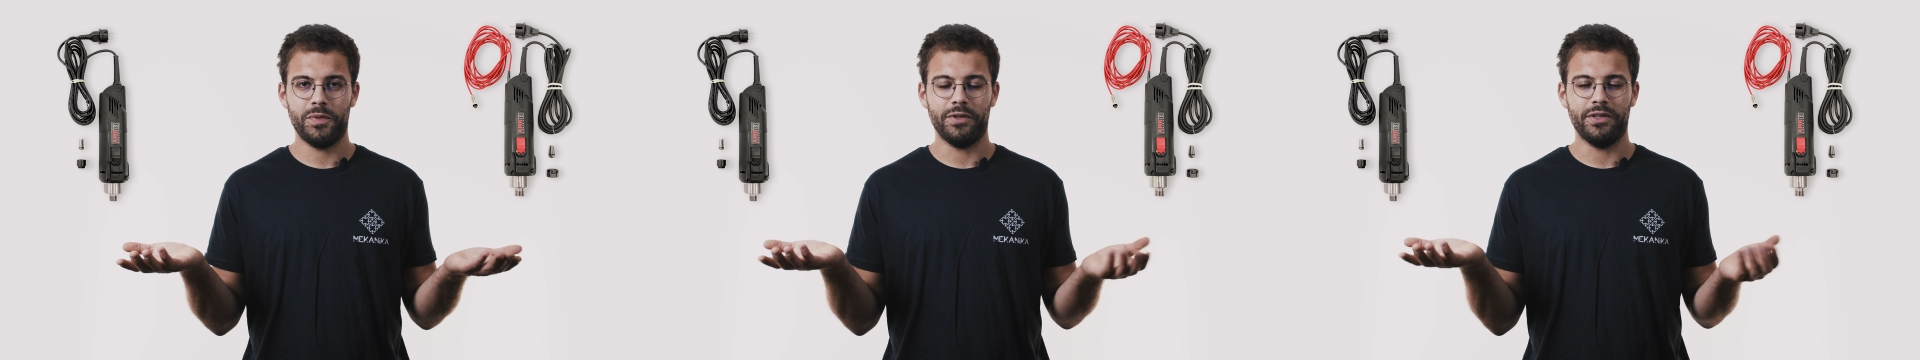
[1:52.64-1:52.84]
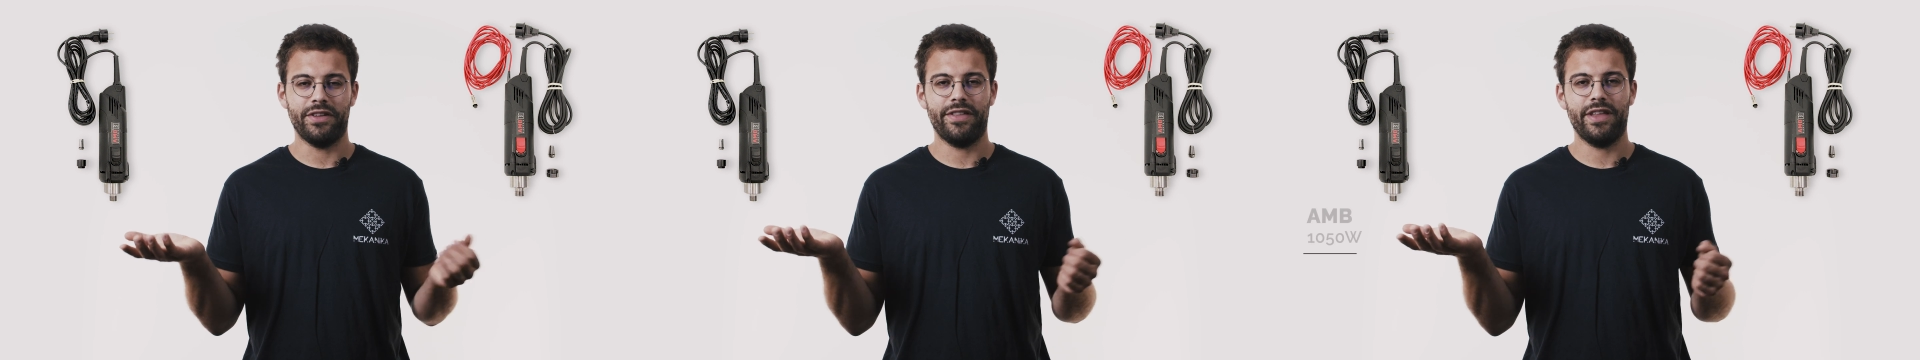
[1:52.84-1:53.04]

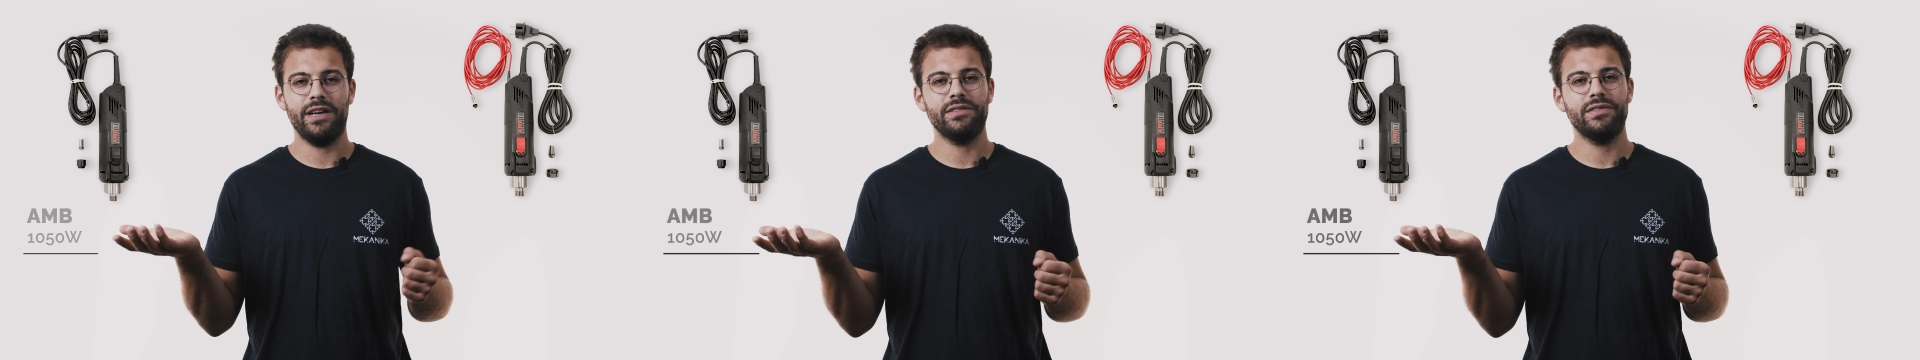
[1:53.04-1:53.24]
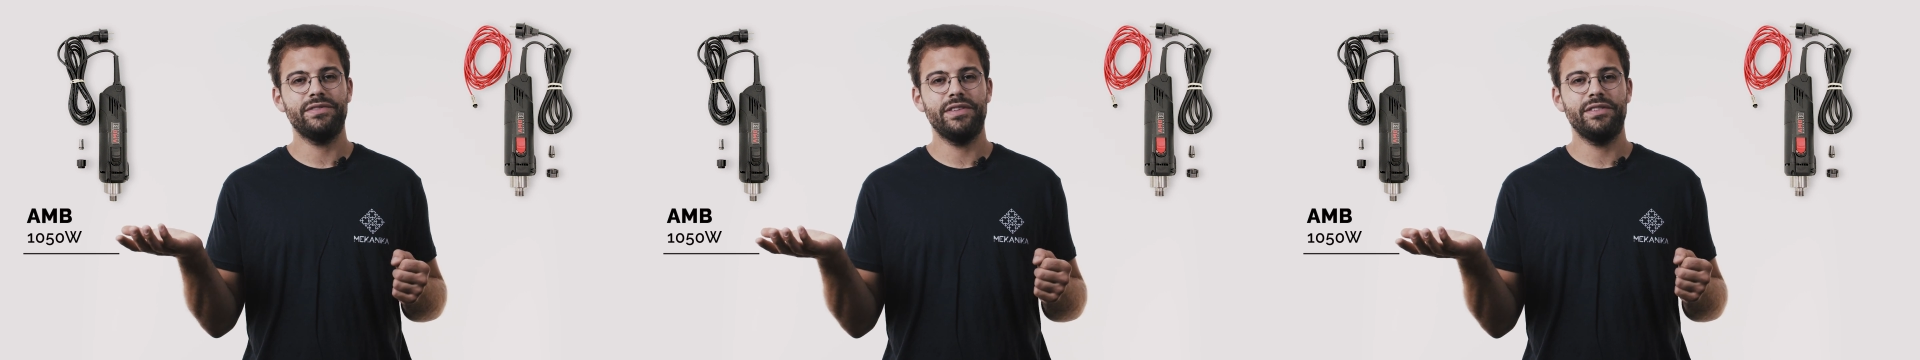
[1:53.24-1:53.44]
between a
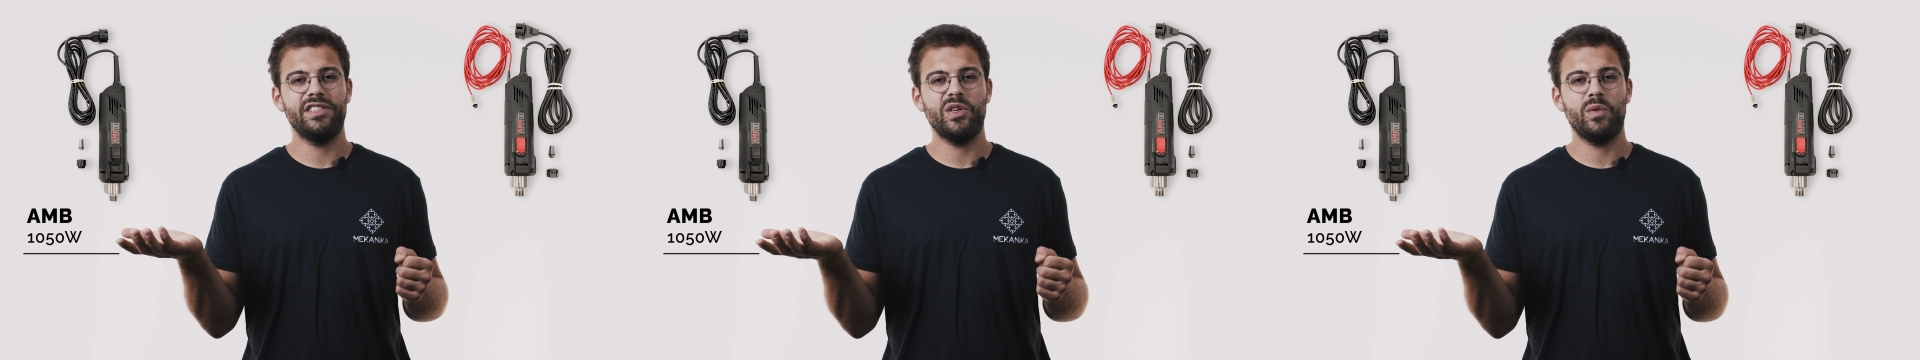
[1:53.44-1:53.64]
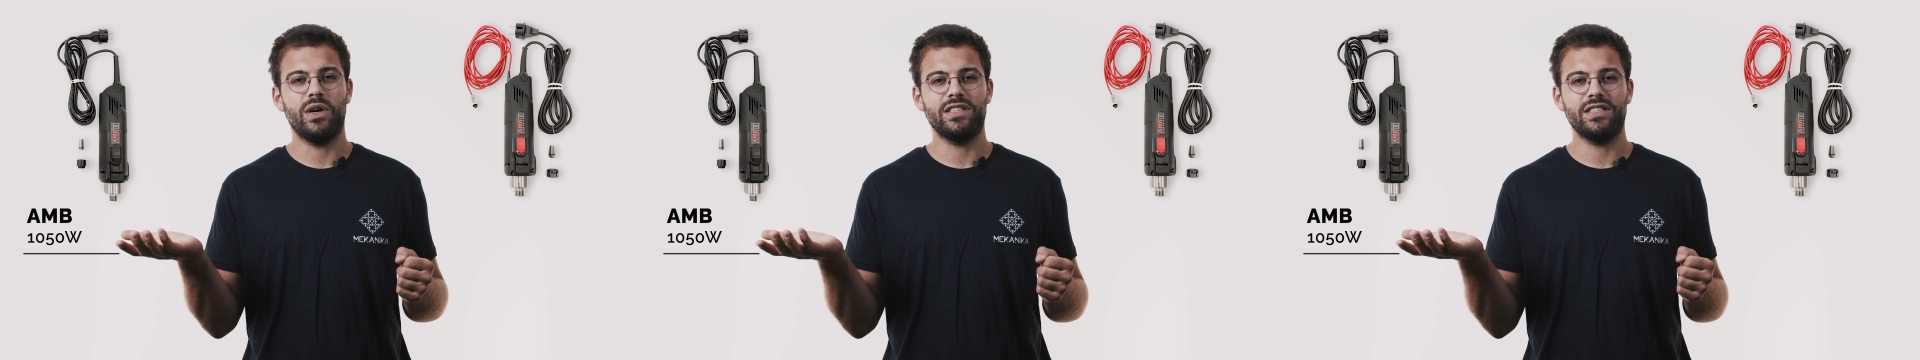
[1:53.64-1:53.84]

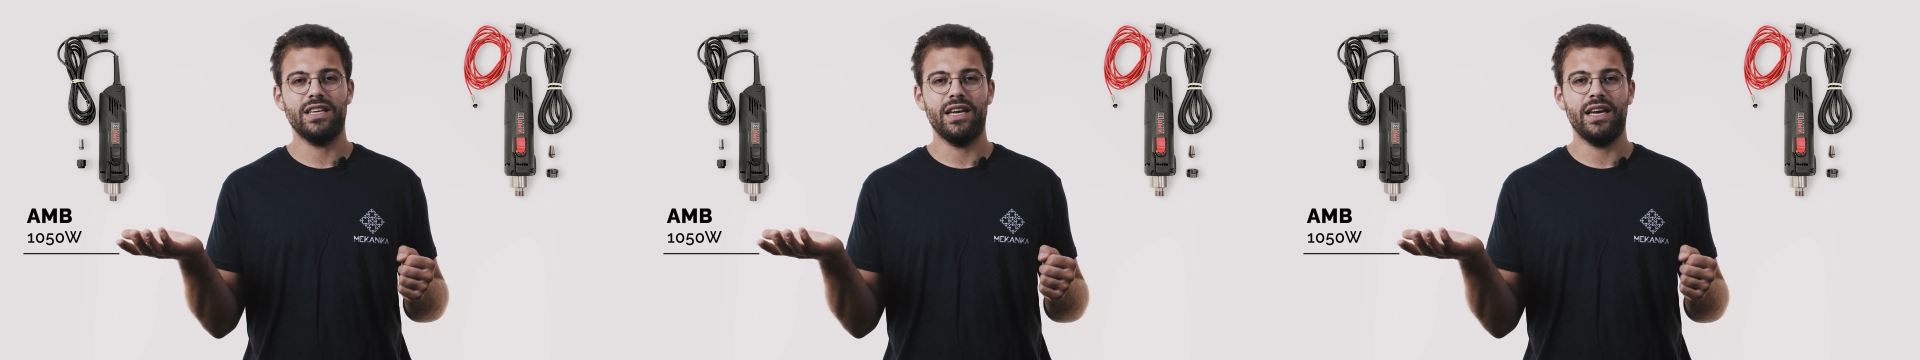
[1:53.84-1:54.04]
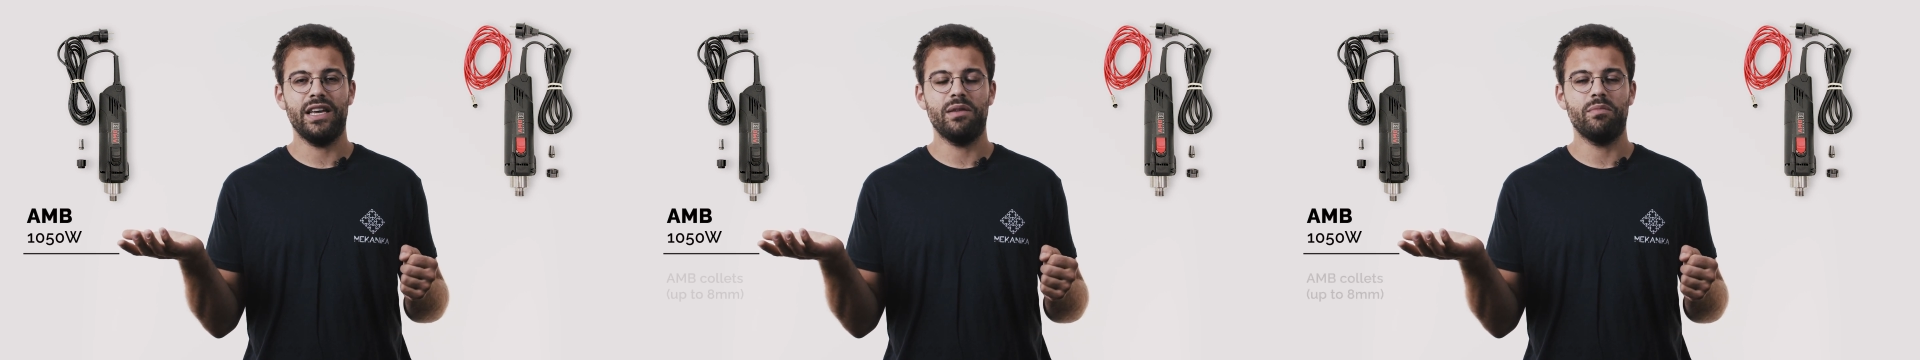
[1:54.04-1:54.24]
1050 watts
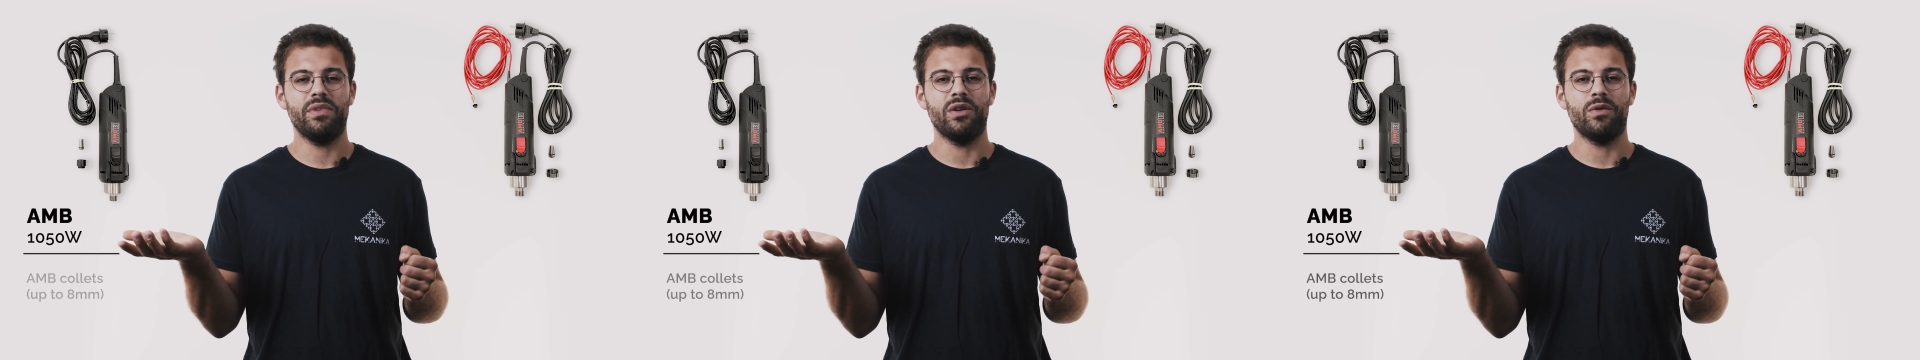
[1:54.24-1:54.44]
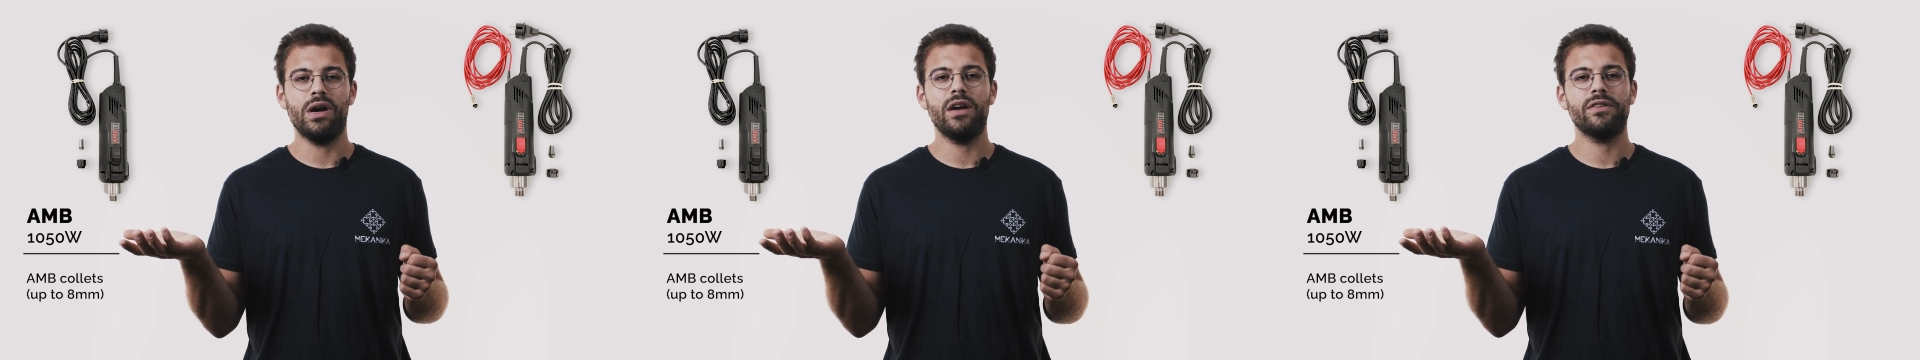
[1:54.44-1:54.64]

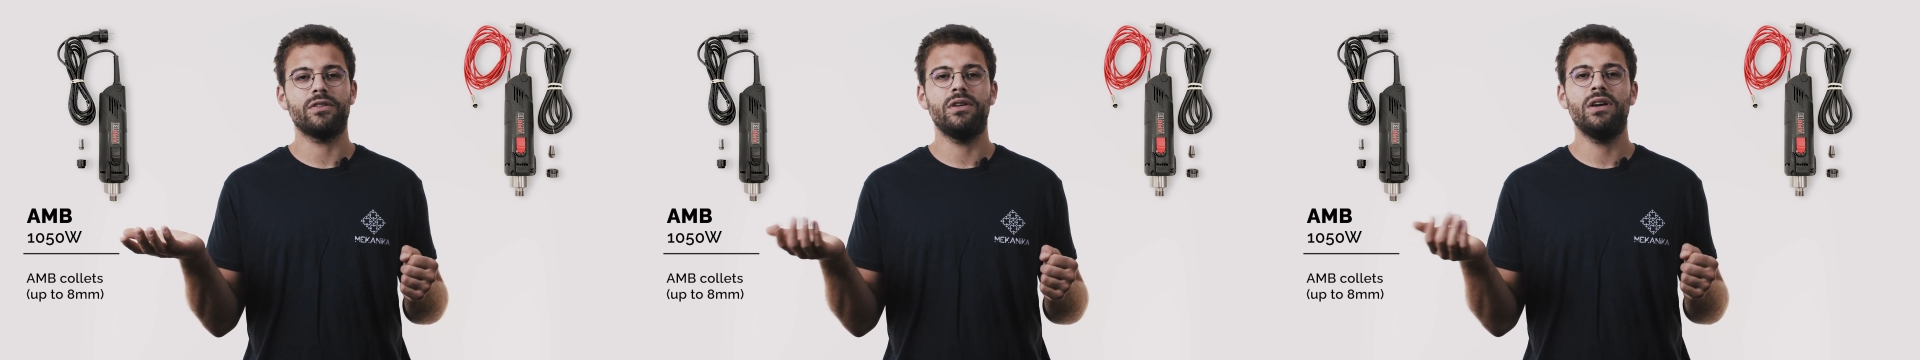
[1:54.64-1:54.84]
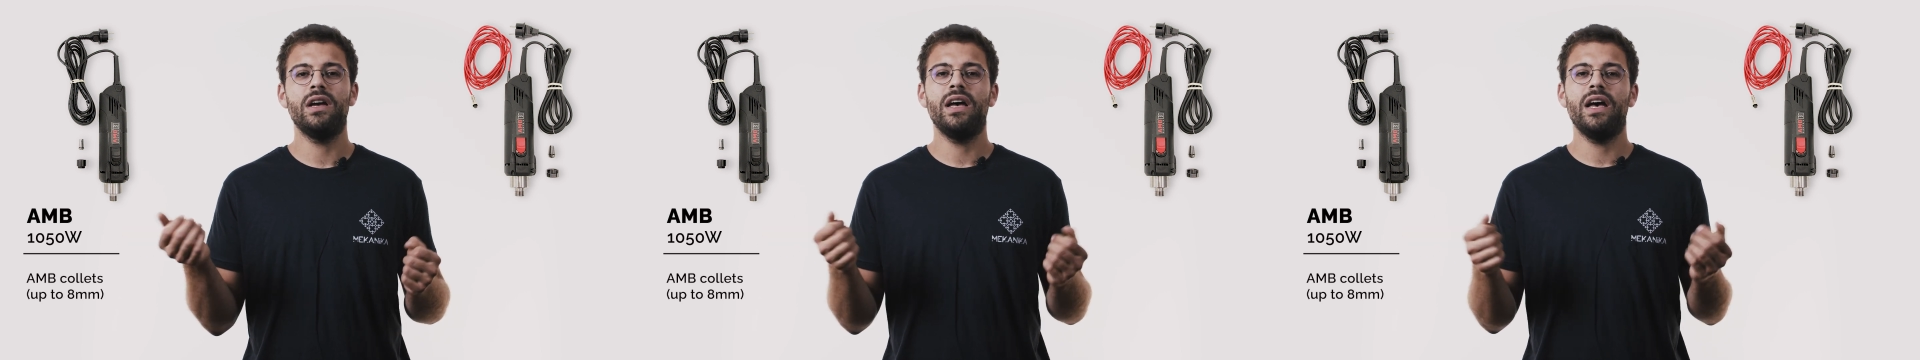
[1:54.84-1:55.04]
AMB
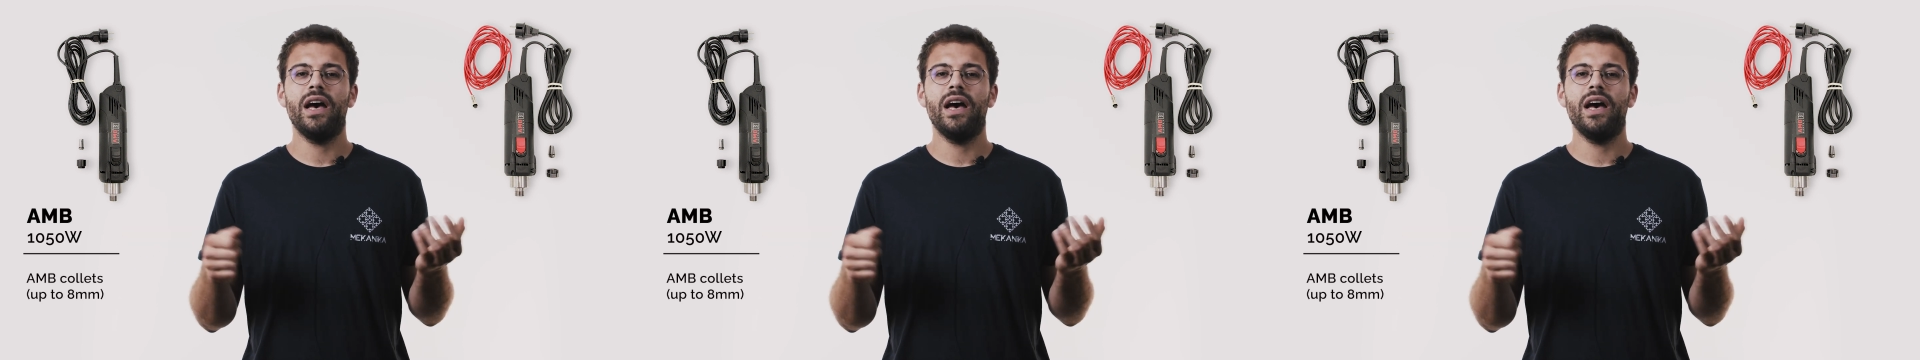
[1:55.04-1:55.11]
router